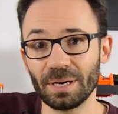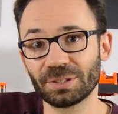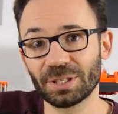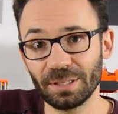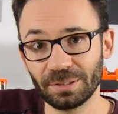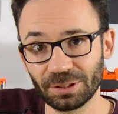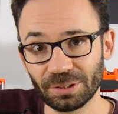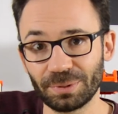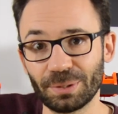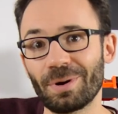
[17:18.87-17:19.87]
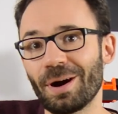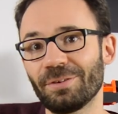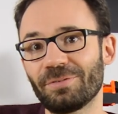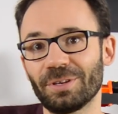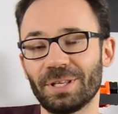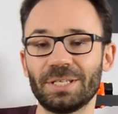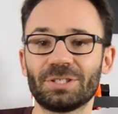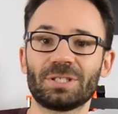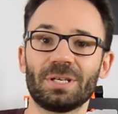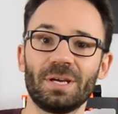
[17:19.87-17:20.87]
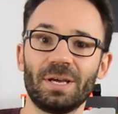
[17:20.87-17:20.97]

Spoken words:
skills required for this,